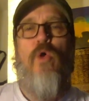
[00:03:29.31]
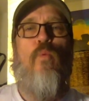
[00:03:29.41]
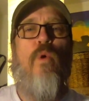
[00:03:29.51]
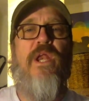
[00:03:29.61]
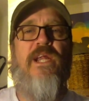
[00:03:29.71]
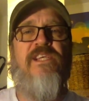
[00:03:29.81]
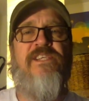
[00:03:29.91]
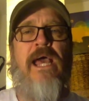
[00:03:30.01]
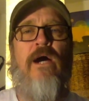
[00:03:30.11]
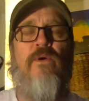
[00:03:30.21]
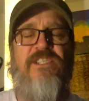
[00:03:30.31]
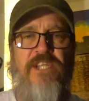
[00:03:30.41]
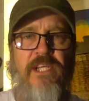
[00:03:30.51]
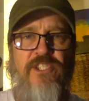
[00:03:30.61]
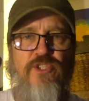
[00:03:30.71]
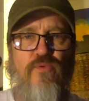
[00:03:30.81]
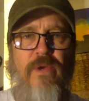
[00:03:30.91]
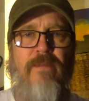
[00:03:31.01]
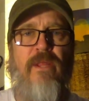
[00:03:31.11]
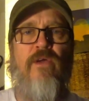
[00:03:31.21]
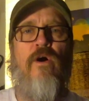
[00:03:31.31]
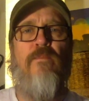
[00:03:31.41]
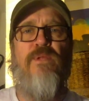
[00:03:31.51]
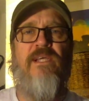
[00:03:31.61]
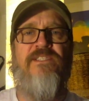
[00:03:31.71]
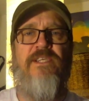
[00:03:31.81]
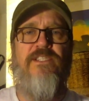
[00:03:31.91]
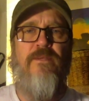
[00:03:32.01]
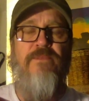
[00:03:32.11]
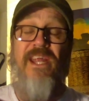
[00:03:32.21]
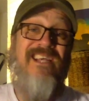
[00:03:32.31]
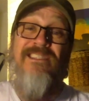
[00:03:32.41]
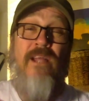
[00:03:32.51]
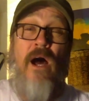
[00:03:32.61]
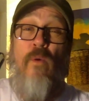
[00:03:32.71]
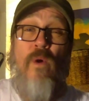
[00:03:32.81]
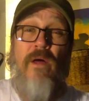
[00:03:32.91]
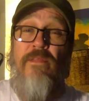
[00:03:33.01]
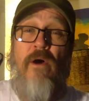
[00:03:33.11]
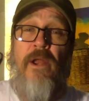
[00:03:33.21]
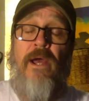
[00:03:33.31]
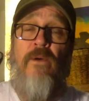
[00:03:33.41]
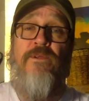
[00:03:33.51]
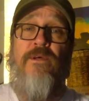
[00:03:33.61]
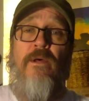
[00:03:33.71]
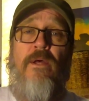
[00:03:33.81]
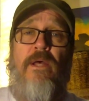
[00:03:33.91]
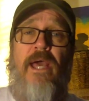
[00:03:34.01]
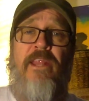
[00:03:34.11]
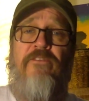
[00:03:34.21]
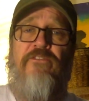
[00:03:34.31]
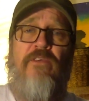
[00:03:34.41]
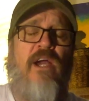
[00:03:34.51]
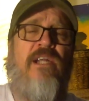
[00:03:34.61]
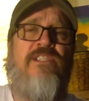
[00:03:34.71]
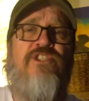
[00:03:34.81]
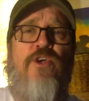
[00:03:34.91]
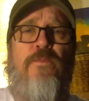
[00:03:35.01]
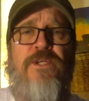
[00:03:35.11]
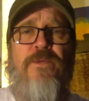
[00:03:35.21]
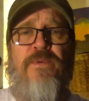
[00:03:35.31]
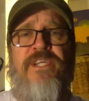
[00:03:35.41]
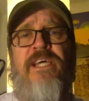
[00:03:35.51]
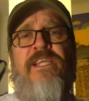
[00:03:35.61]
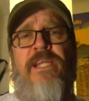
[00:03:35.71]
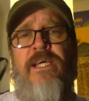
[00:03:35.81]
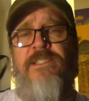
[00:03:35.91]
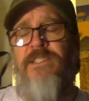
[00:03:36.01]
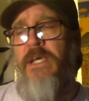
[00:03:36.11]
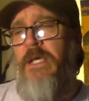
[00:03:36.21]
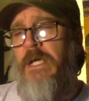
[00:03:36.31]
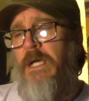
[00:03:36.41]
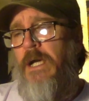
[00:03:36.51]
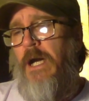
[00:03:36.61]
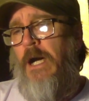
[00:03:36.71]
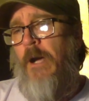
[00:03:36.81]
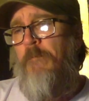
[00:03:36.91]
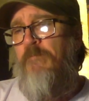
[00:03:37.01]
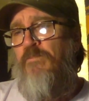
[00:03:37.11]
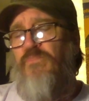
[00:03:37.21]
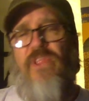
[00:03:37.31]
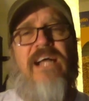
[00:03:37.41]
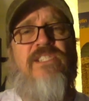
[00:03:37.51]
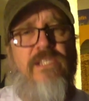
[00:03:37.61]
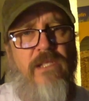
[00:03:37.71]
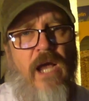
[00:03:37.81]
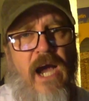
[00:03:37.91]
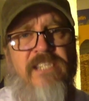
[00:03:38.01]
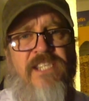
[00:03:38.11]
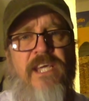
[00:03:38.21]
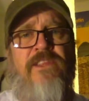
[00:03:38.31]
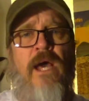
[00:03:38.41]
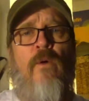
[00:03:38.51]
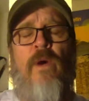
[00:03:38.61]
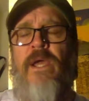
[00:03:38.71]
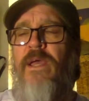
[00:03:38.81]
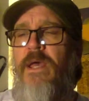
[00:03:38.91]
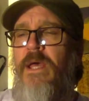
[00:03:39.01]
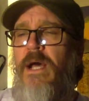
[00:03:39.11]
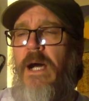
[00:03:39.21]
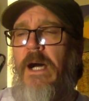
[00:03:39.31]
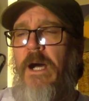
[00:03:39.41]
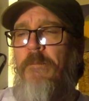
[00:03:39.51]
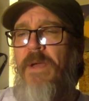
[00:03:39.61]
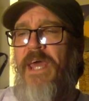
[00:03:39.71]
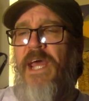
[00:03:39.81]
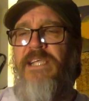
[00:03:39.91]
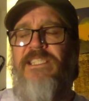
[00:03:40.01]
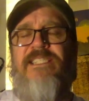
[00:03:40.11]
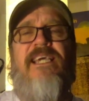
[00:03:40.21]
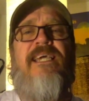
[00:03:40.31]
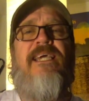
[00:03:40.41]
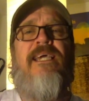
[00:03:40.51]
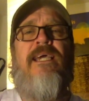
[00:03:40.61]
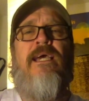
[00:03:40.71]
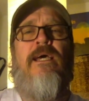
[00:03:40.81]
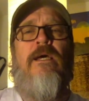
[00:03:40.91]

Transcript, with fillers: what it is now is an extremely complex system that is not well thought out. And it's kind of stupid to pretend it is. Um, that's, I see it that way. Um, and I see